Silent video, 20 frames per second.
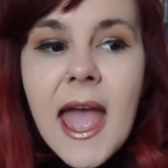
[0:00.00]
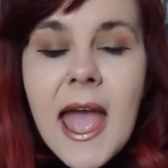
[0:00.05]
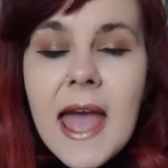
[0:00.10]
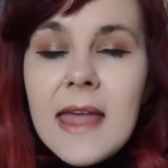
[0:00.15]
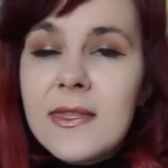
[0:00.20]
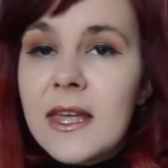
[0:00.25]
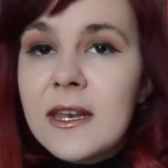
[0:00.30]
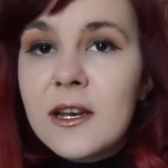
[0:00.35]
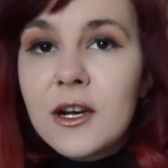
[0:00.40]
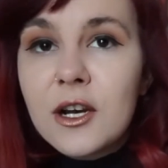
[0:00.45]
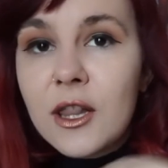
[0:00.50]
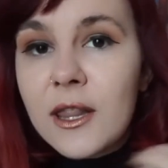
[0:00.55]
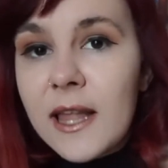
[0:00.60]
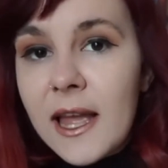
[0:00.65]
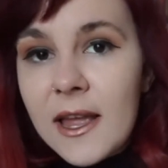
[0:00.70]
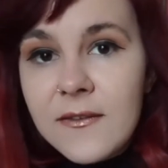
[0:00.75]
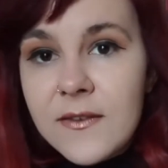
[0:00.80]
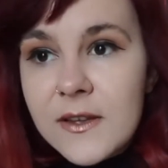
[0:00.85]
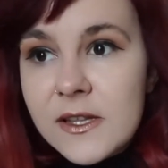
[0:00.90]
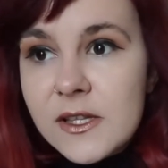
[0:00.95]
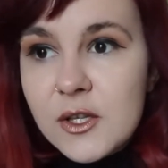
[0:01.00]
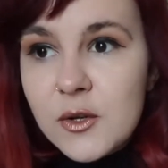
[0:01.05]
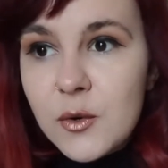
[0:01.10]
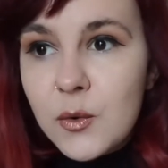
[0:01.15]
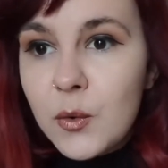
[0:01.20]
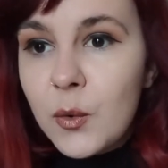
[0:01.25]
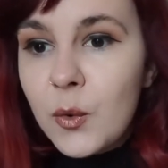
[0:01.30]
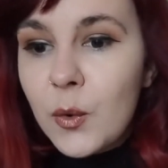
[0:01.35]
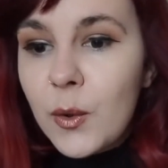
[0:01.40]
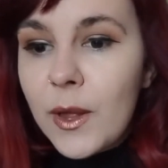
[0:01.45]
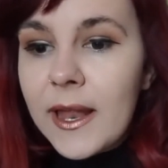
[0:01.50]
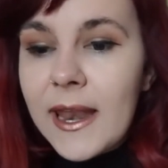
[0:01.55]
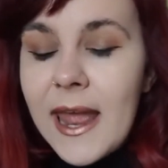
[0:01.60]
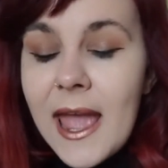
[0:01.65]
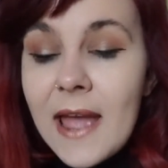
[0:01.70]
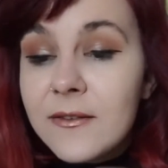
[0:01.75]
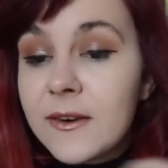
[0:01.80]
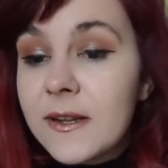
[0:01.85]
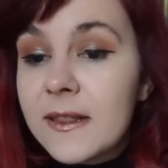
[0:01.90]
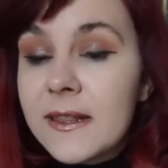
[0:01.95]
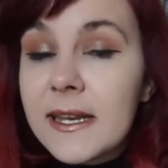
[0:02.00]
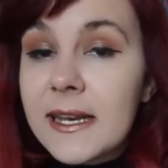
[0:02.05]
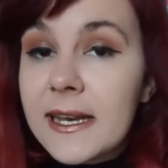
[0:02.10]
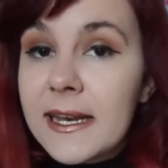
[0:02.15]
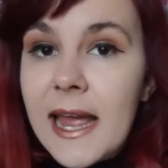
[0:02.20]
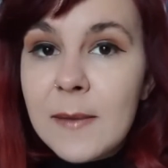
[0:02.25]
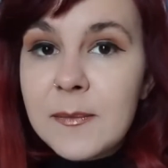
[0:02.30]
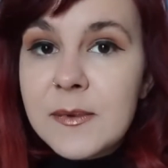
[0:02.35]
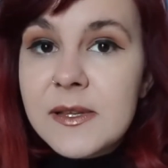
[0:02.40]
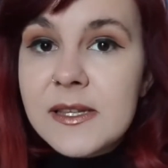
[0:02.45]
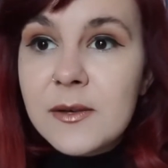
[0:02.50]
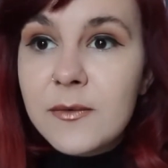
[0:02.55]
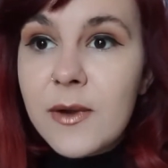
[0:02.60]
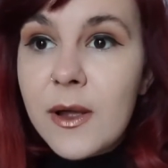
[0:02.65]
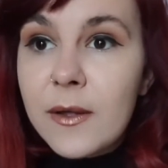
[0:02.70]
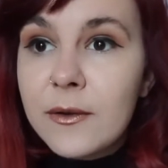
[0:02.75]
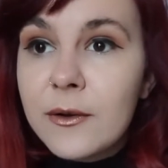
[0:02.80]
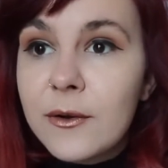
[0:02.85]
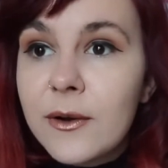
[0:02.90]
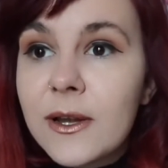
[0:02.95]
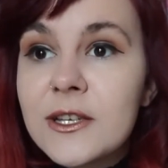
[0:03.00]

and then her life at school and everything that happens around her.